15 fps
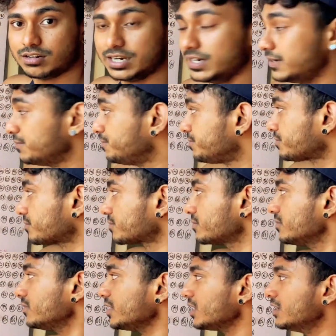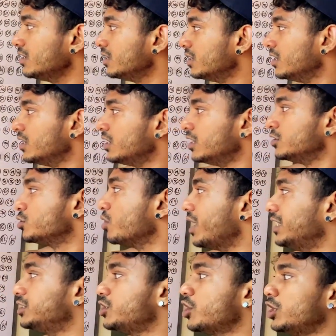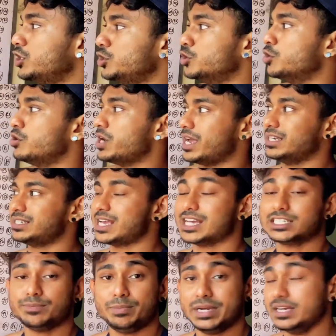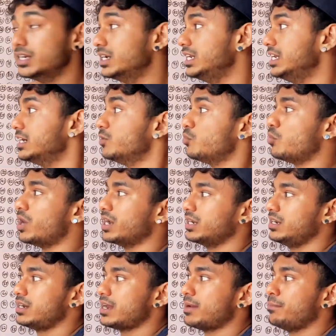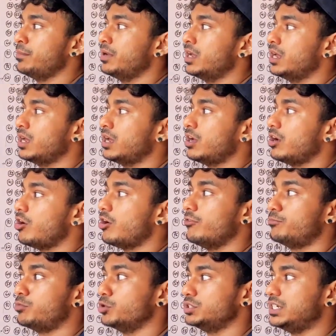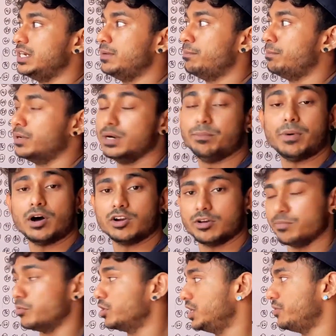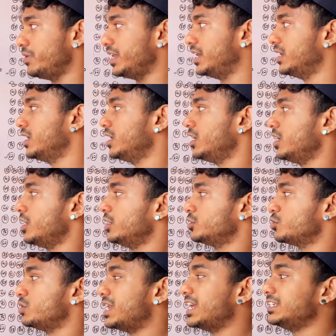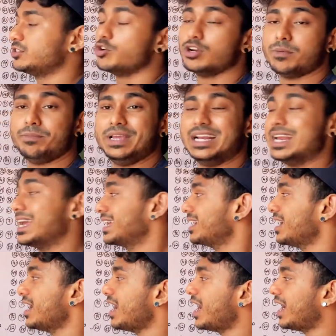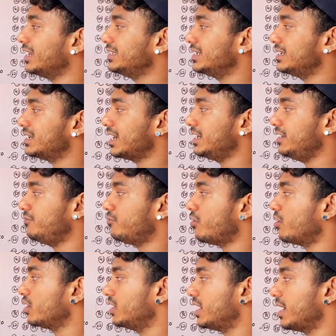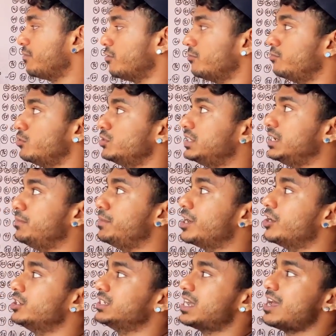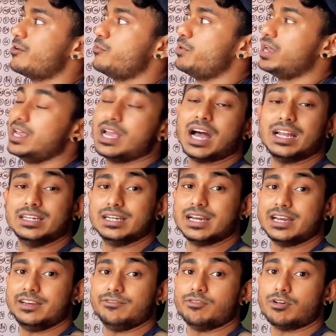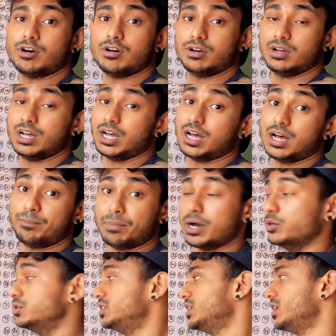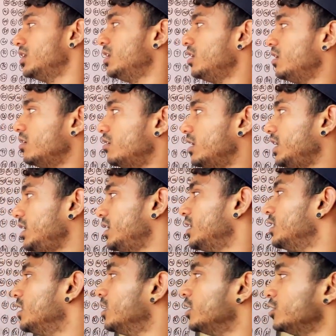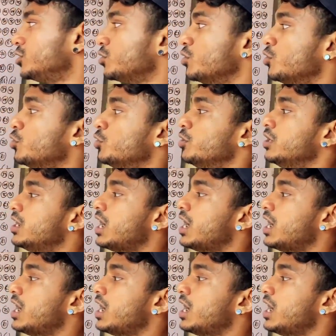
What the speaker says: right? So as you all know, as I explained earlier, 1 gram of protein per pound of body weight. So that is going to be like 194 gram of protein, because I weigh 194 pounds, right? So